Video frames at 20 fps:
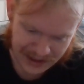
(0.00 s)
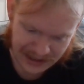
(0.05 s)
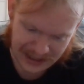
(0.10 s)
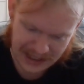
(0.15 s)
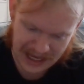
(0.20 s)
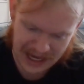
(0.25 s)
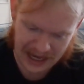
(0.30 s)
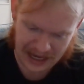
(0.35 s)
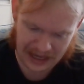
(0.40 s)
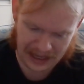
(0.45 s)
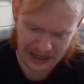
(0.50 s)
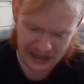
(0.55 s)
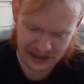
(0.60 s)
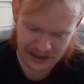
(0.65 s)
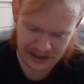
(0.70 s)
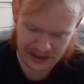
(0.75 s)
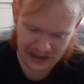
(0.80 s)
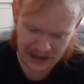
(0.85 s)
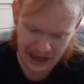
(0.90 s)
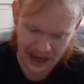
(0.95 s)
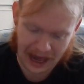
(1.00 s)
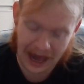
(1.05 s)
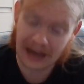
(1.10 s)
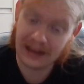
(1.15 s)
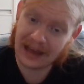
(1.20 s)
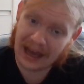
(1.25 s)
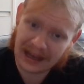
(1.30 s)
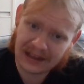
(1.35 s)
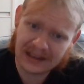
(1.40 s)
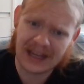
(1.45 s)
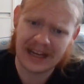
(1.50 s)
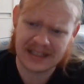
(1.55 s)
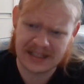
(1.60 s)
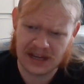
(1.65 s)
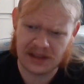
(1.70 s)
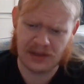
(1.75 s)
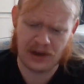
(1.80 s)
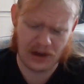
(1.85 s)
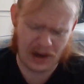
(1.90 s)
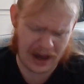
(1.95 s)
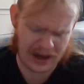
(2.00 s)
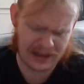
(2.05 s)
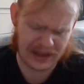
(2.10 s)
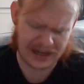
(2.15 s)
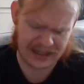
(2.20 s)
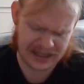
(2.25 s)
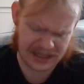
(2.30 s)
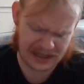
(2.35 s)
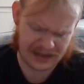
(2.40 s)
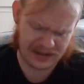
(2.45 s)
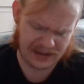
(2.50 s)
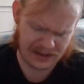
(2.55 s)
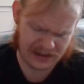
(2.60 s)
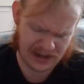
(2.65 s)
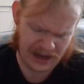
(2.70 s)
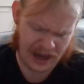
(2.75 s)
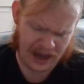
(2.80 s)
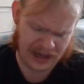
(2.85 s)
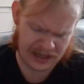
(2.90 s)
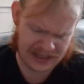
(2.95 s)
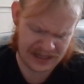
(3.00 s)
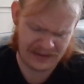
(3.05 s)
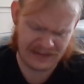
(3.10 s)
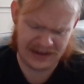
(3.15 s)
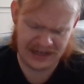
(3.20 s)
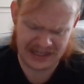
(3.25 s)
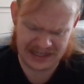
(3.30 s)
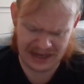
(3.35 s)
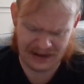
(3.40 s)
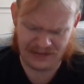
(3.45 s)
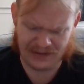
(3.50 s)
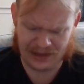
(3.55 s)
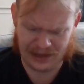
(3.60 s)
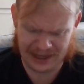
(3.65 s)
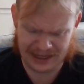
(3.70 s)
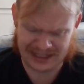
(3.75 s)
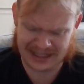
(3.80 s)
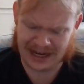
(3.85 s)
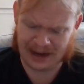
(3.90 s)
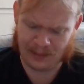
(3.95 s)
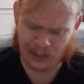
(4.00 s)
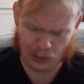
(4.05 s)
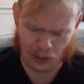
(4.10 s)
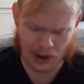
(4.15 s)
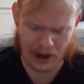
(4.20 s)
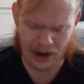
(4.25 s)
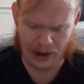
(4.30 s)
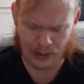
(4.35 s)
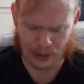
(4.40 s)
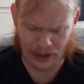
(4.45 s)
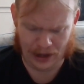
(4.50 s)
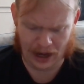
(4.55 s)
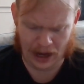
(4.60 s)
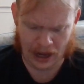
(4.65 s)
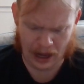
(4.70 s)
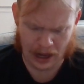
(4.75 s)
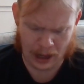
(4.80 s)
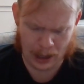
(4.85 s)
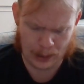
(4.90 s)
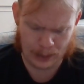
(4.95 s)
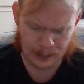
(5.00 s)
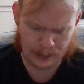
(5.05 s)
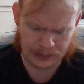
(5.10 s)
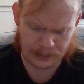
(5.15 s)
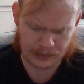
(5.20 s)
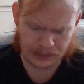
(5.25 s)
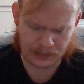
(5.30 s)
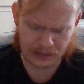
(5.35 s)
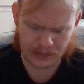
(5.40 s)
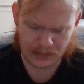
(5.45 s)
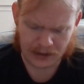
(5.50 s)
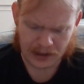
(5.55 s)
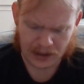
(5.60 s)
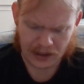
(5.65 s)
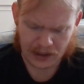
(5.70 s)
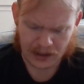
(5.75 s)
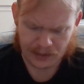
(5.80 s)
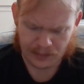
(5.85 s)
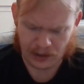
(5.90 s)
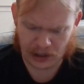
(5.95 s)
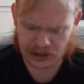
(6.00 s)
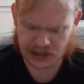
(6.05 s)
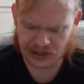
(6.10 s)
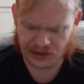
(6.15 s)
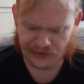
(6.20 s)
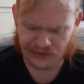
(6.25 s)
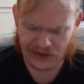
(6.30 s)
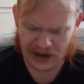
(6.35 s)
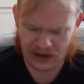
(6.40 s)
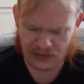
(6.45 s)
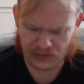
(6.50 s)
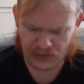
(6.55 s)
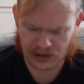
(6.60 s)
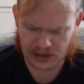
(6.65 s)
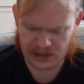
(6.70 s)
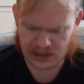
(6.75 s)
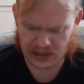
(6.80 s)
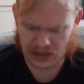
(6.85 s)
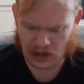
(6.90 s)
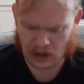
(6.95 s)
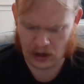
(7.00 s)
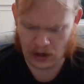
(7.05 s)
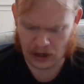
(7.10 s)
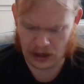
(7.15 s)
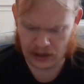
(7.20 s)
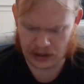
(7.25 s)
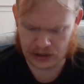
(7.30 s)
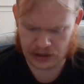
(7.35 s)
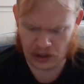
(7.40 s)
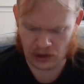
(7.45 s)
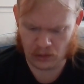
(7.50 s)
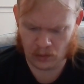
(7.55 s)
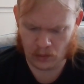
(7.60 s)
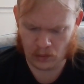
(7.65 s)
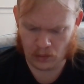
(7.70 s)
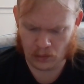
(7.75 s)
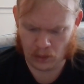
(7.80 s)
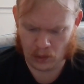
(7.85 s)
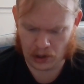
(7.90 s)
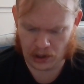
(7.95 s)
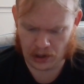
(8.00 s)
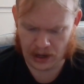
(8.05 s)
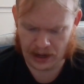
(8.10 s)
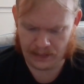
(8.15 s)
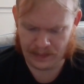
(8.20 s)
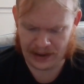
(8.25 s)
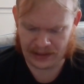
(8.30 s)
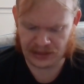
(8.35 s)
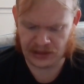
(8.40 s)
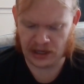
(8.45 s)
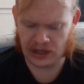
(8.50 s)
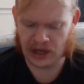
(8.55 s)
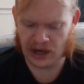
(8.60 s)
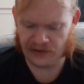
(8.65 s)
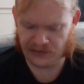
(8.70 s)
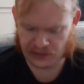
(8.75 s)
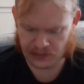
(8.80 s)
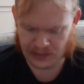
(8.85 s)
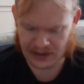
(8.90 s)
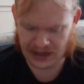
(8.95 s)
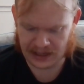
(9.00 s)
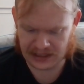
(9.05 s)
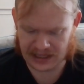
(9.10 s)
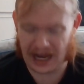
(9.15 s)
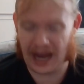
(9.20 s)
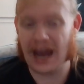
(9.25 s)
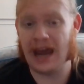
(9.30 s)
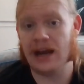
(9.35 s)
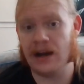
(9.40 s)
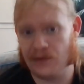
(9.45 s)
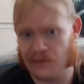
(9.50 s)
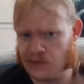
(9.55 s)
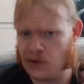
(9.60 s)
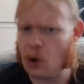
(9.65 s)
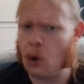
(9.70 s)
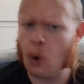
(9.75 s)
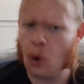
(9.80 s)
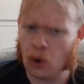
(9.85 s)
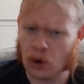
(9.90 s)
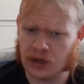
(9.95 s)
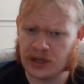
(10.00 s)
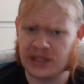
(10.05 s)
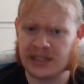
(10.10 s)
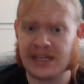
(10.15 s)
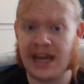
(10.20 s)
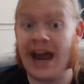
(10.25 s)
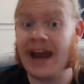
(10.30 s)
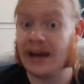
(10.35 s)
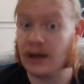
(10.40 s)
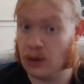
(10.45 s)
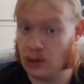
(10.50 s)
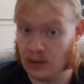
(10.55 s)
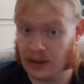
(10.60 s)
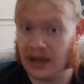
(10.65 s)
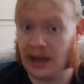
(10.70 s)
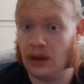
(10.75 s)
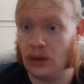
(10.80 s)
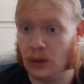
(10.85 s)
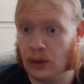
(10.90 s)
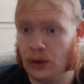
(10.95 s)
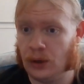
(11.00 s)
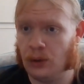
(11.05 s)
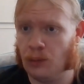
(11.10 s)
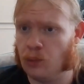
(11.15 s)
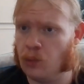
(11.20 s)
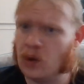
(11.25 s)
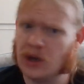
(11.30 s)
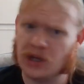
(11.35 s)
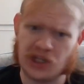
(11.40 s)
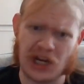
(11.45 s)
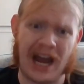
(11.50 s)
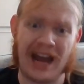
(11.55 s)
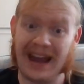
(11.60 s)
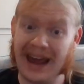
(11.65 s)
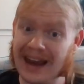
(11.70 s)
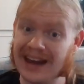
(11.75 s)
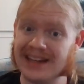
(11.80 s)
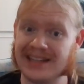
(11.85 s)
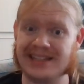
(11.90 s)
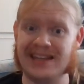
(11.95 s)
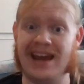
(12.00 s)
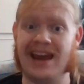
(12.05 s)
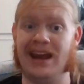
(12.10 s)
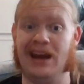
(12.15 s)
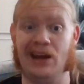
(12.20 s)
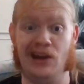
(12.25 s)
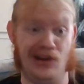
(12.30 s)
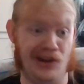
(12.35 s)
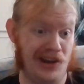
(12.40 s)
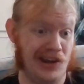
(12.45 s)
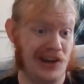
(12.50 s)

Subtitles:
yeah, I liked it though. I liked it 77 this time around. Personal favorites are "Don't Worry About the Government" and of course "Psycho Killer," which I gotta say,